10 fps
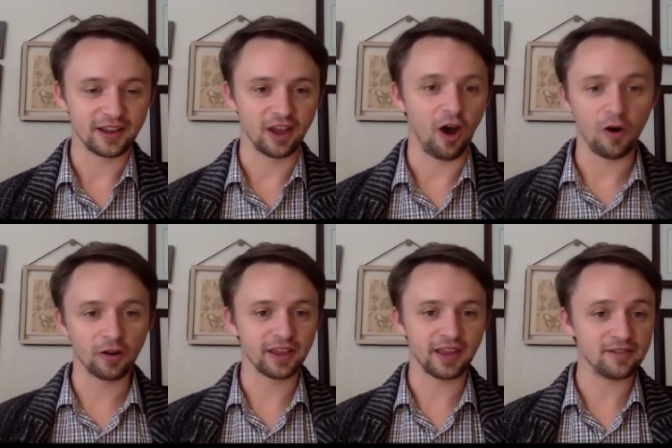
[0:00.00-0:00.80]

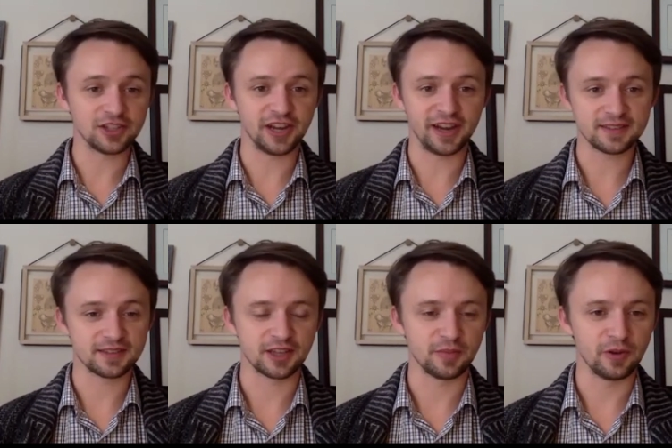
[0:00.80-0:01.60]
all have a chance
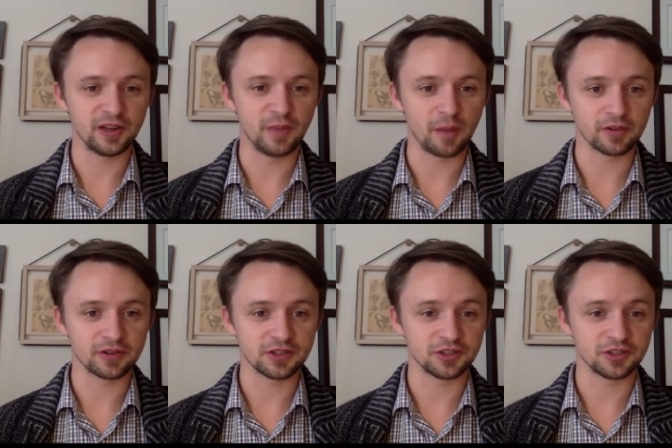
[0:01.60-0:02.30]
as community members